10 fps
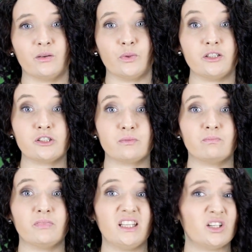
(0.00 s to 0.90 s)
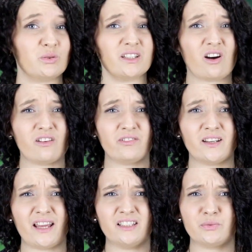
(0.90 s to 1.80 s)
which equally
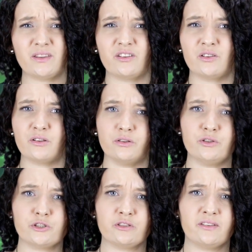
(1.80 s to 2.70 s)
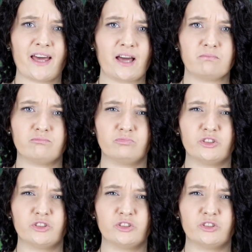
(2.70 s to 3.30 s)
often ends with the conclusion that